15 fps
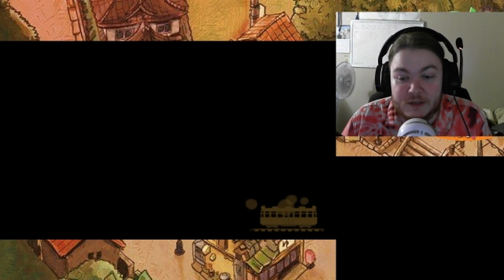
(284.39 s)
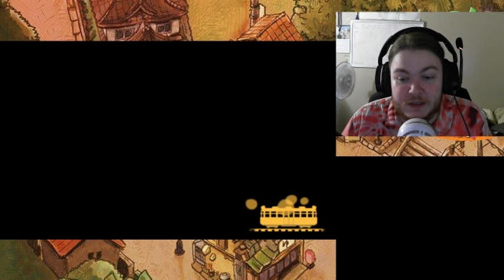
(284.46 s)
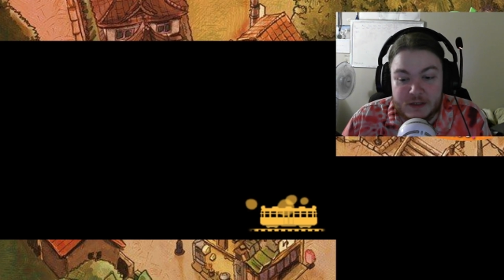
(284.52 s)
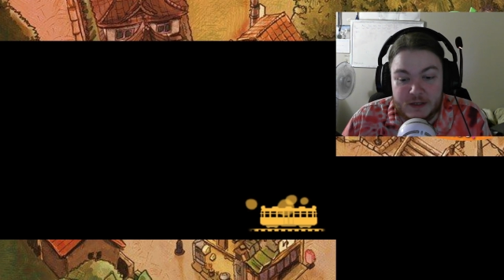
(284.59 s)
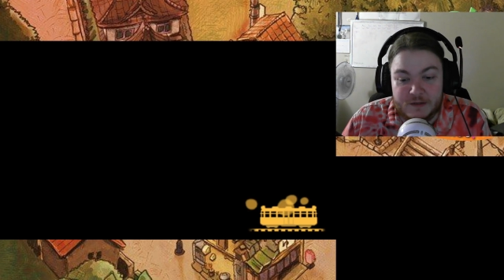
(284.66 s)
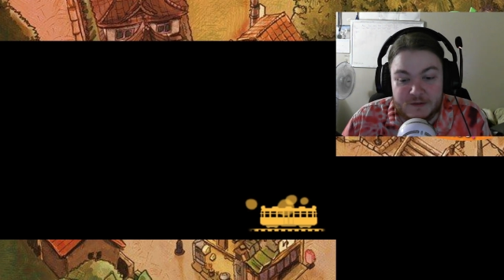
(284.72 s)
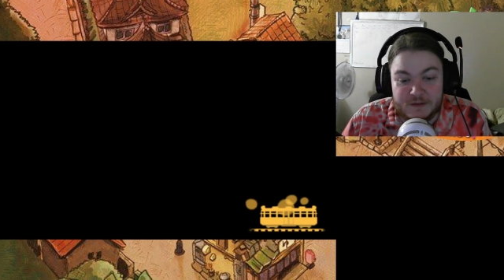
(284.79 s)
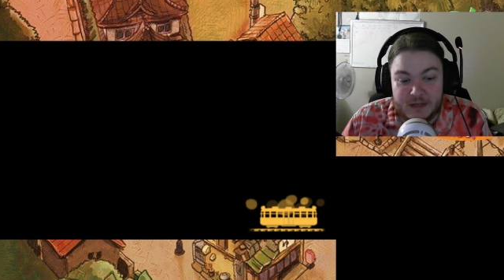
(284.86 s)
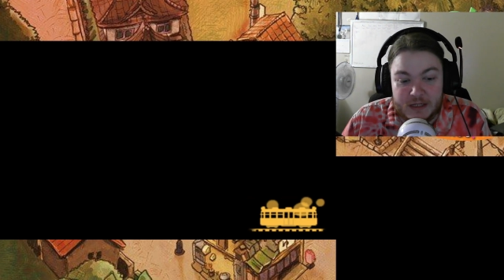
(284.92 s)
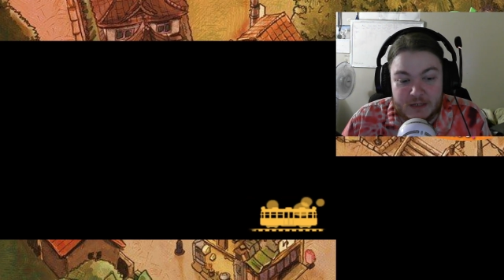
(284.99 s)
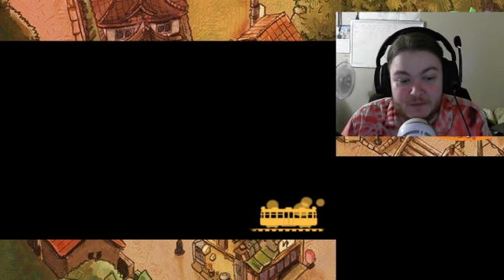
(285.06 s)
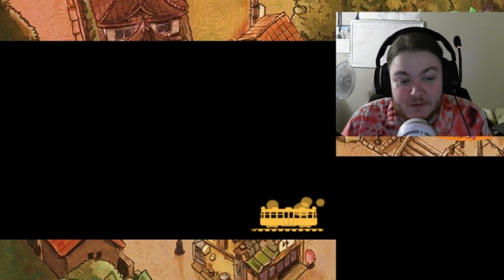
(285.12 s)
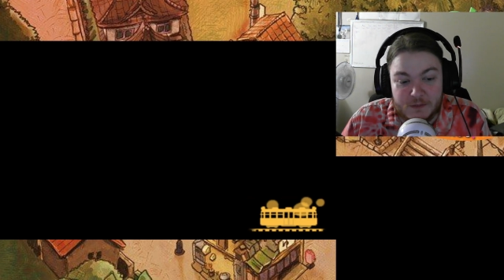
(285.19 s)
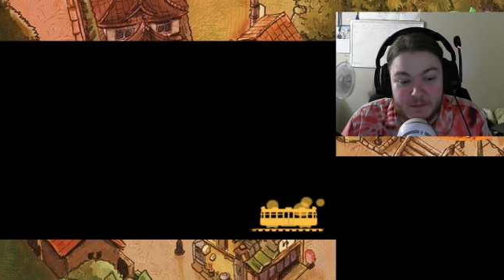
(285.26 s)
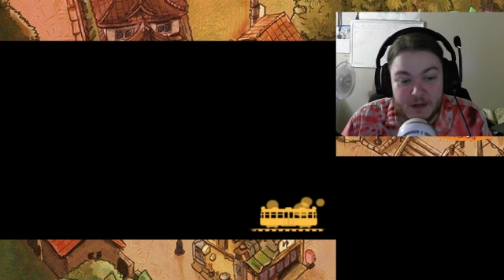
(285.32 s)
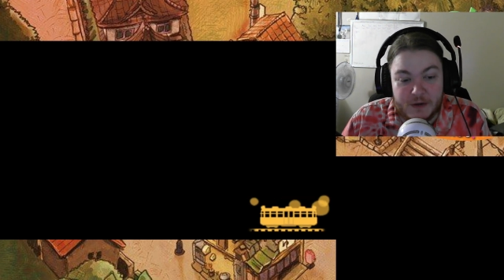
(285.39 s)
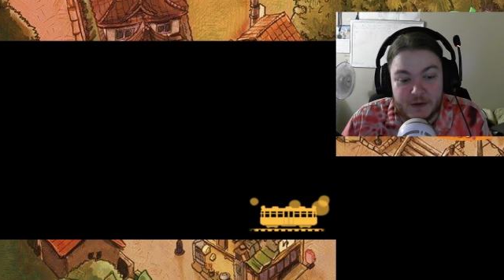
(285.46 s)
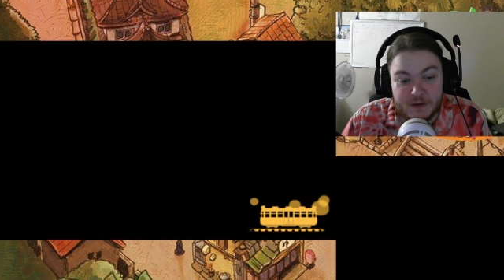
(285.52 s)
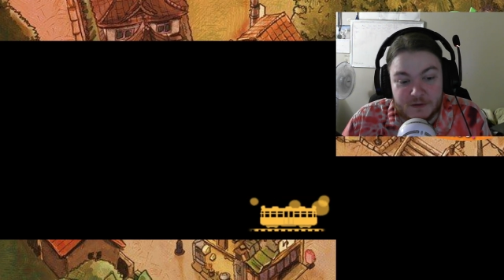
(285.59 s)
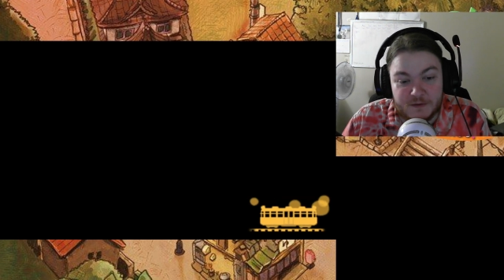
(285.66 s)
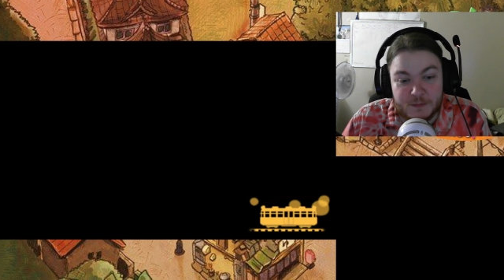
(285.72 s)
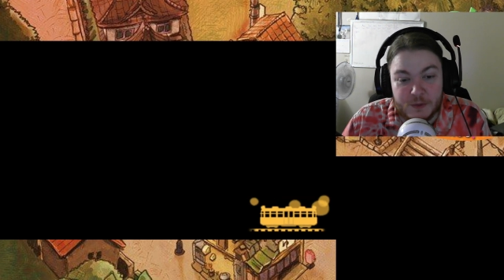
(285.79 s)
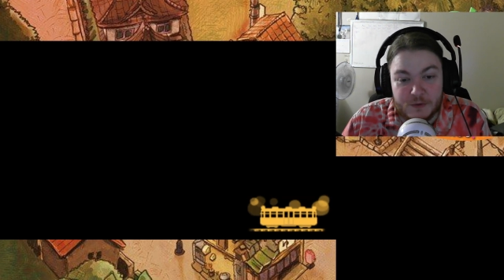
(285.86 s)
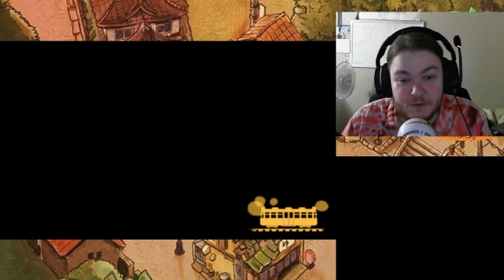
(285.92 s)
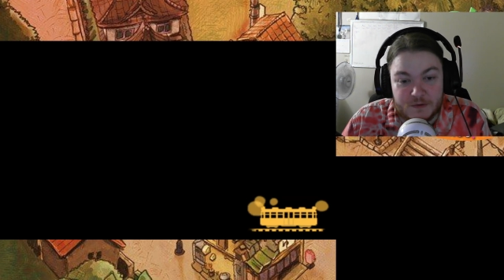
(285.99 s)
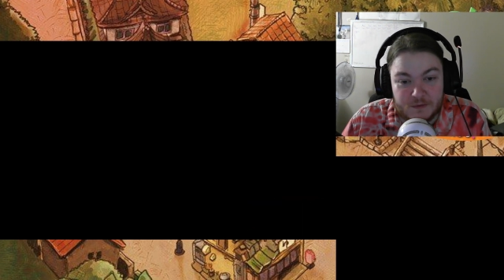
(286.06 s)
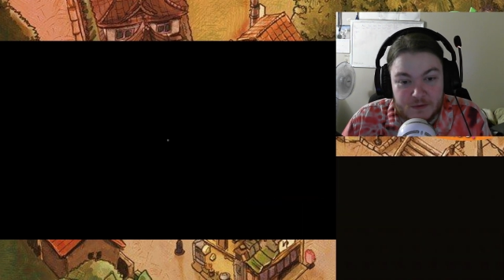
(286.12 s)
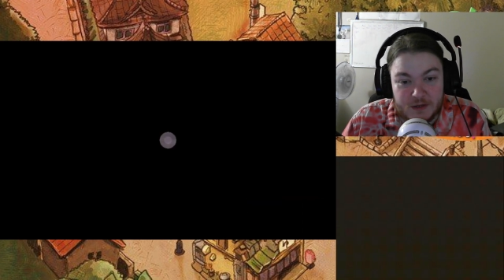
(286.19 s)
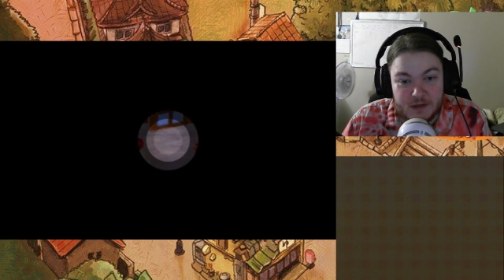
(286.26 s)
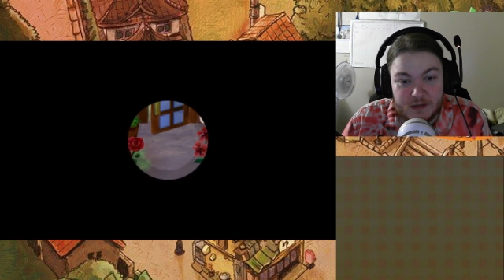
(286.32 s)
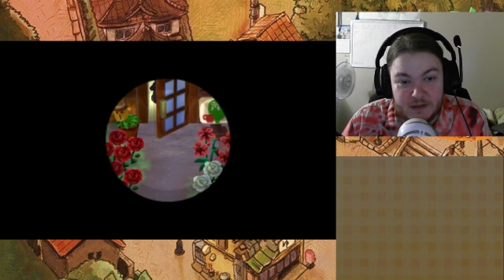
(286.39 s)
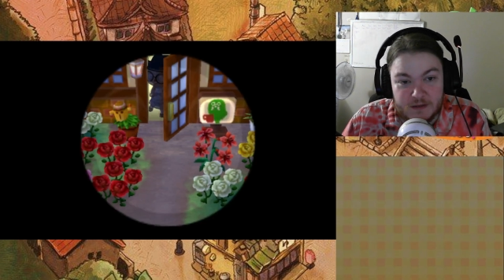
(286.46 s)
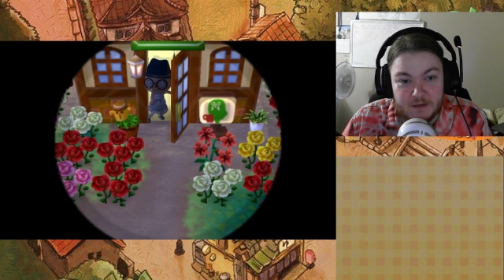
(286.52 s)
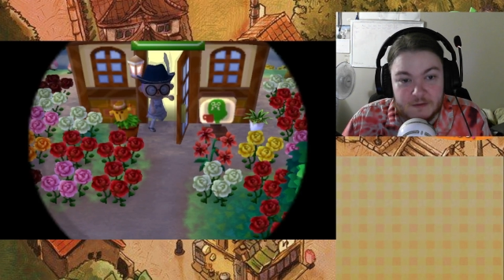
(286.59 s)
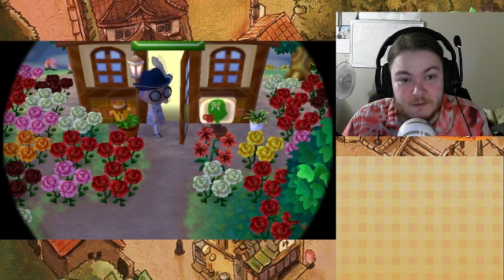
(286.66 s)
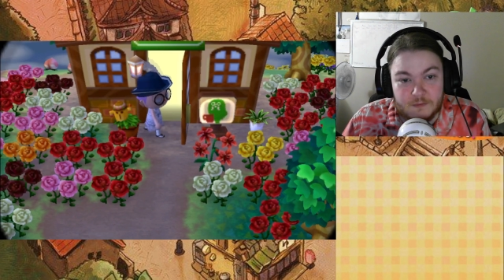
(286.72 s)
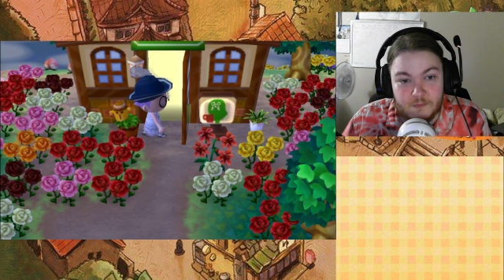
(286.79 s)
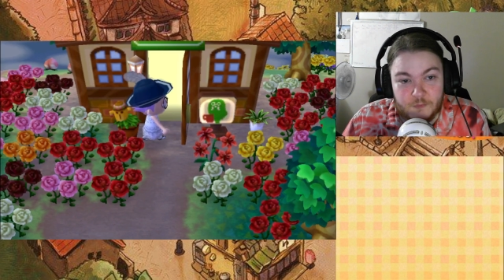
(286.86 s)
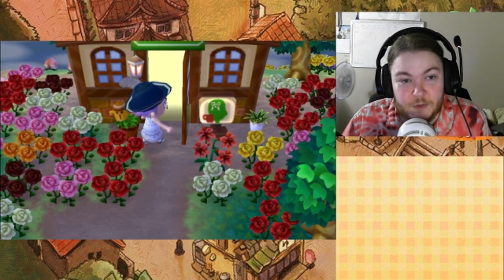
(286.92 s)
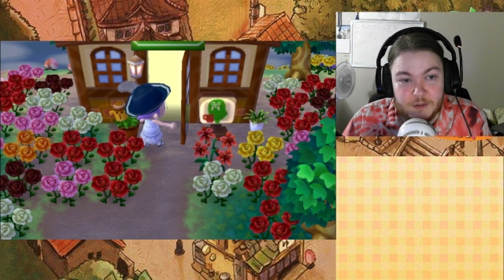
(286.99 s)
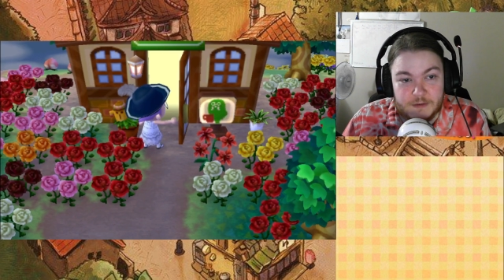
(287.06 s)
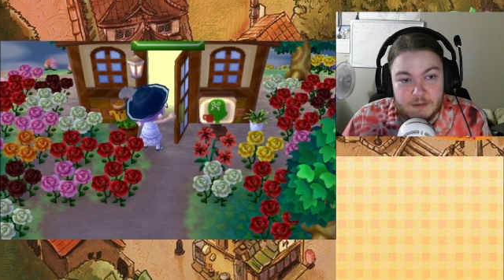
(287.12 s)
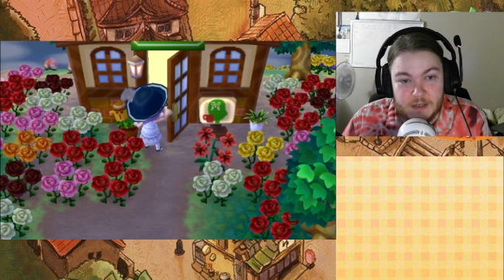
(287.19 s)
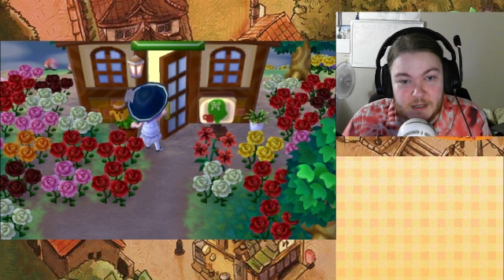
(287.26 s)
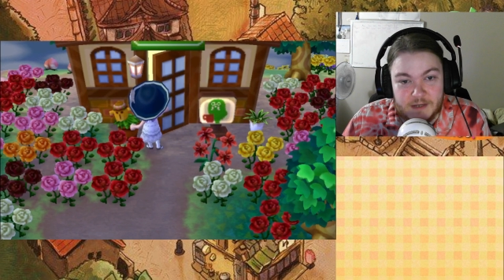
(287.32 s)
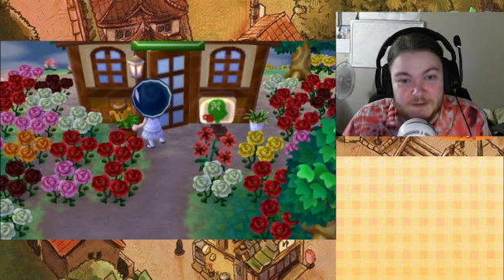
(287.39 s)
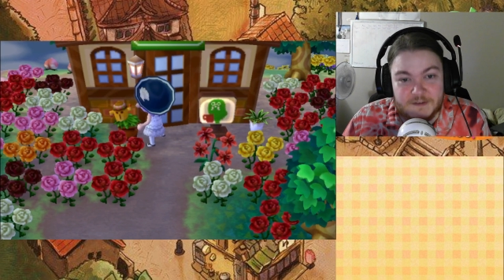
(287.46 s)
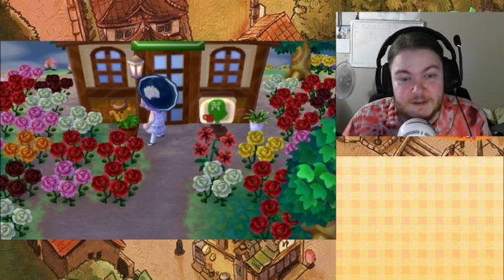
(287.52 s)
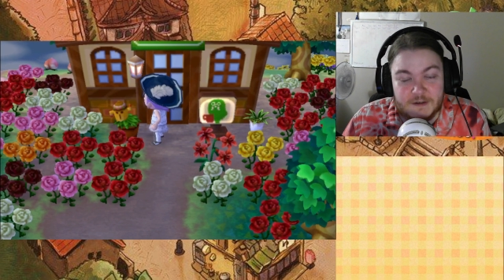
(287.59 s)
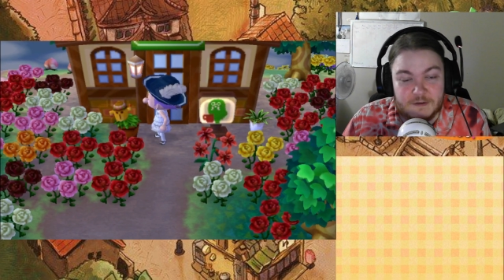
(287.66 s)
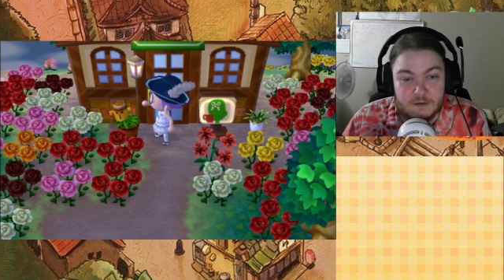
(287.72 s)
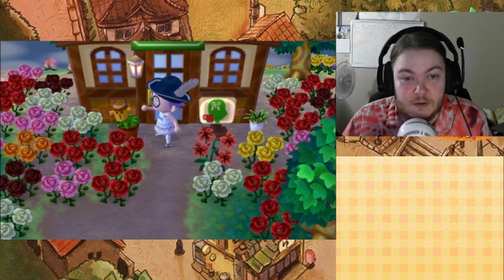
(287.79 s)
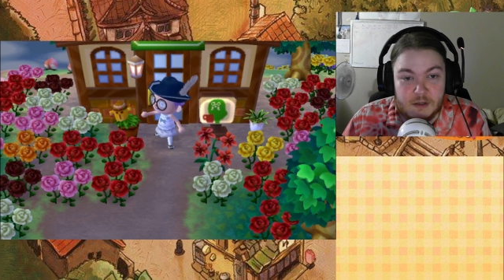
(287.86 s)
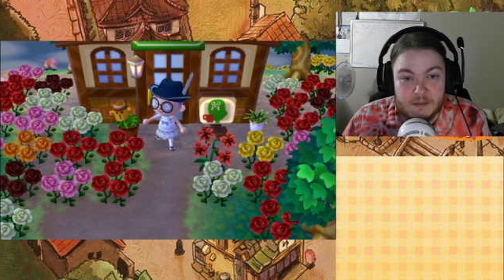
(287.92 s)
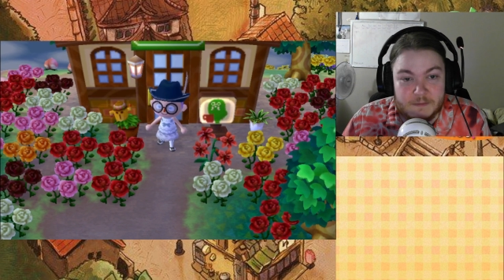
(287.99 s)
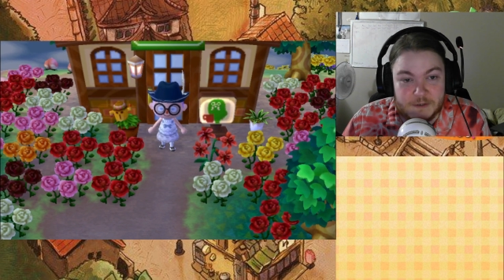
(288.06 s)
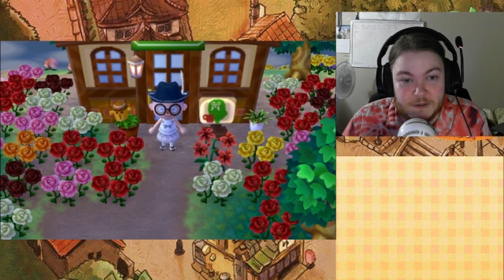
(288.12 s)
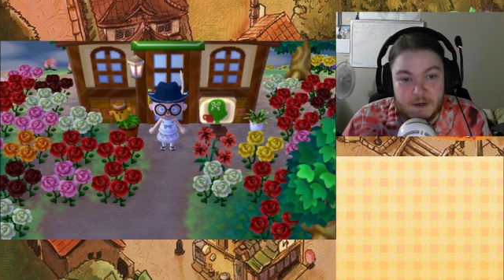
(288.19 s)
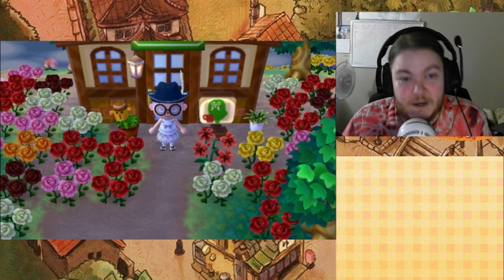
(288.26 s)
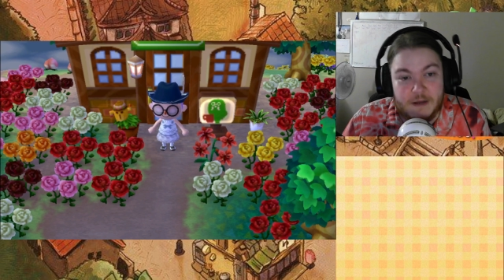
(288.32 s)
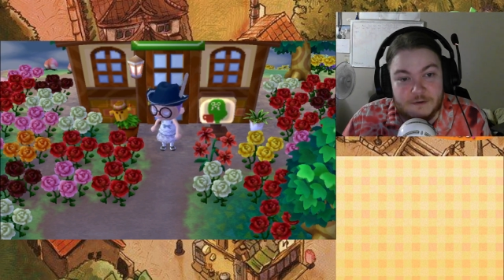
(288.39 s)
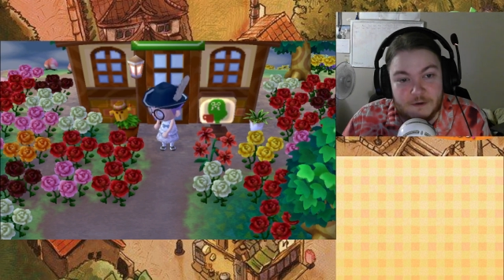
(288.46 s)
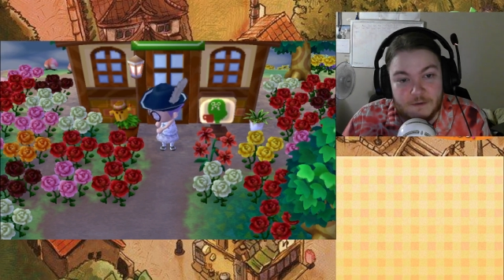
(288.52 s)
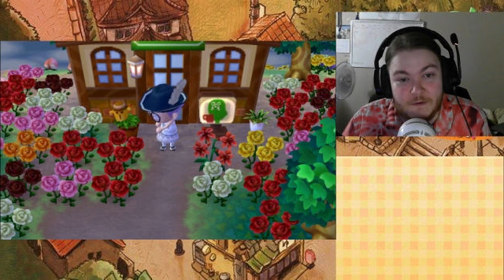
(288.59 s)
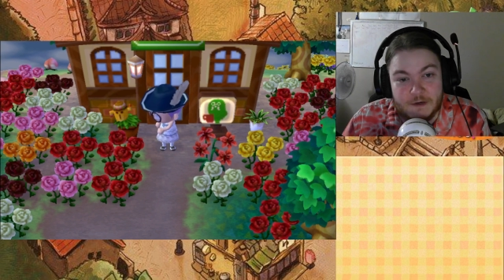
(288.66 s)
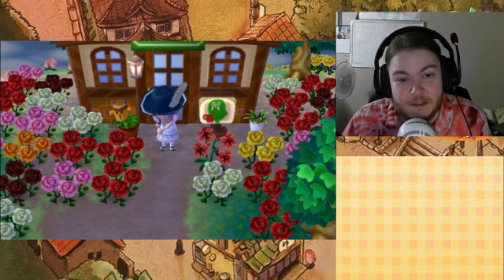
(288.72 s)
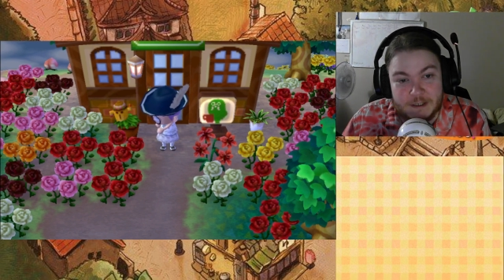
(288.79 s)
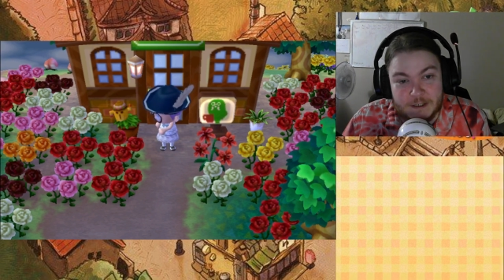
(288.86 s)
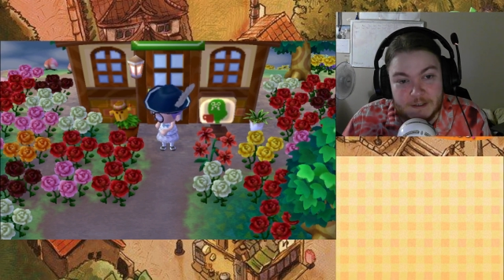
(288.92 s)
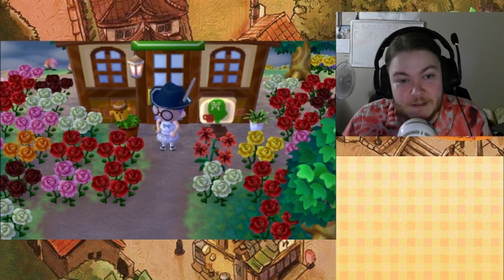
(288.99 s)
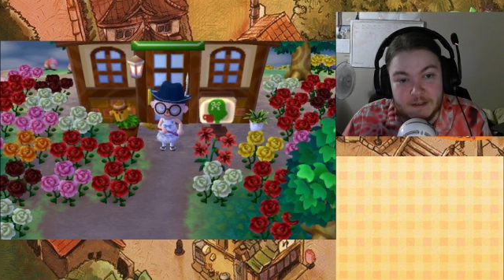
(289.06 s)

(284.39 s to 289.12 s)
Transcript: It has kind of an American smokescreen with a 6-kilometer hydro on it.